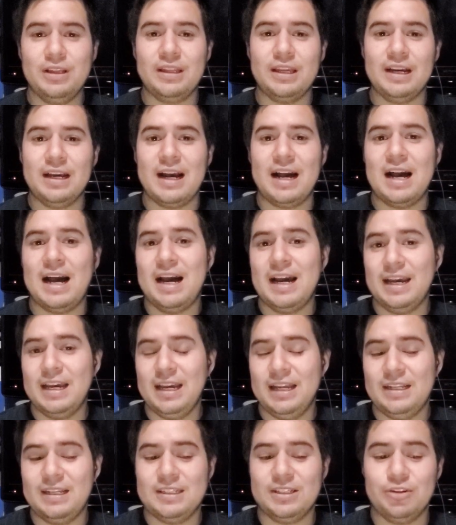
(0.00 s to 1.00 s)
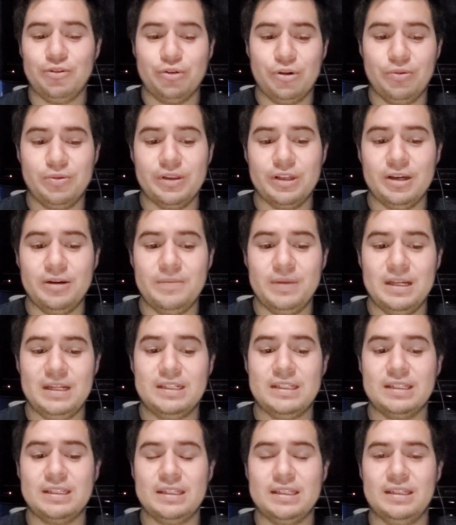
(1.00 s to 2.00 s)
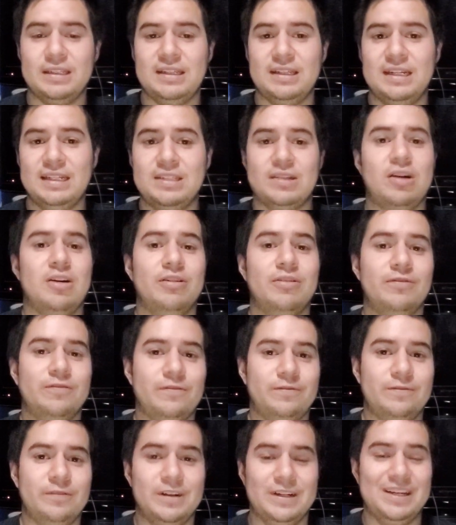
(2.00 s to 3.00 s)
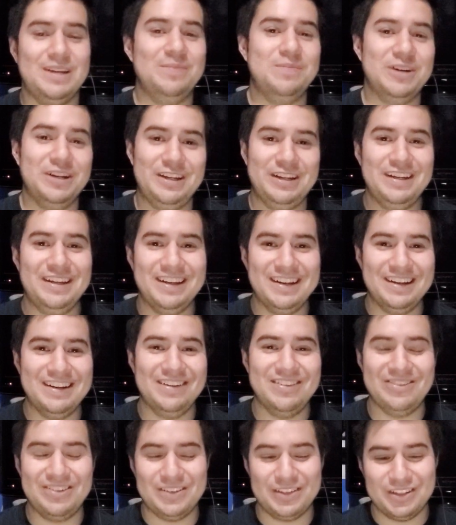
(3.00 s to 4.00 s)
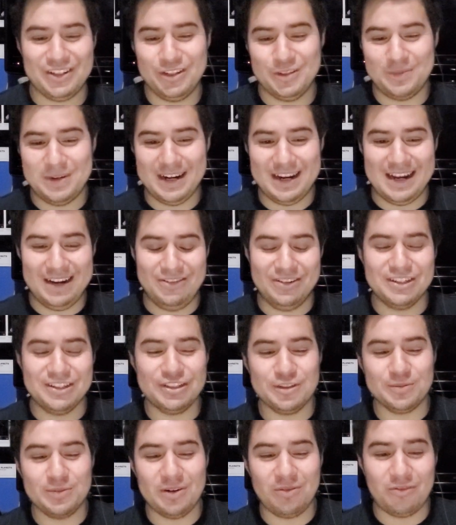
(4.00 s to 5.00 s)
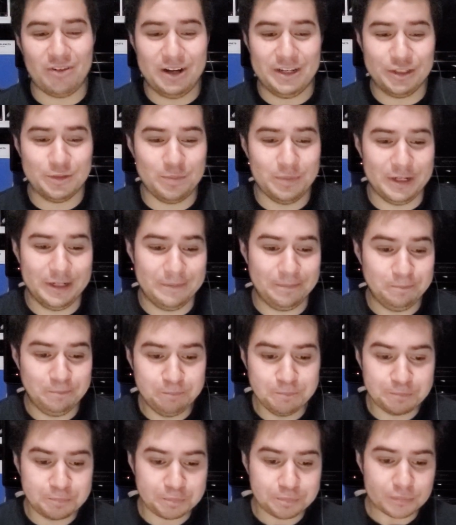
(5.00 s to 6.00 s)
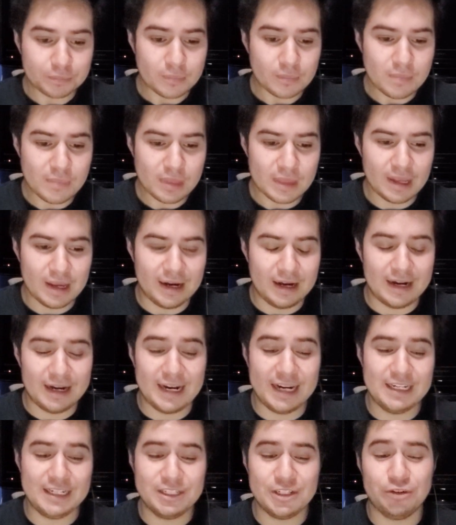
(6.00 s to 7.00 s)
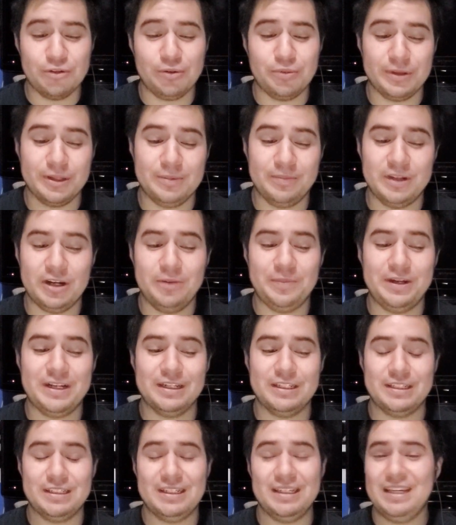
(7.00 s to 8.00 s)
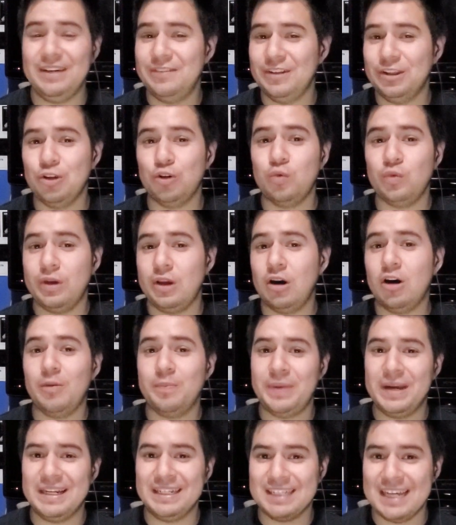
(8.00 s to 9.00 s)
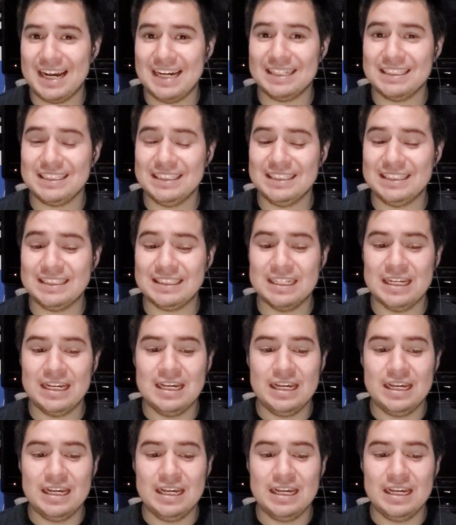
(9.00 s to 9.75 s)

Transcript: thing I disagree with him. It's our fucking money. Excuse my language, excuse my French, but I disagree with him there, because even though we all pay taxes,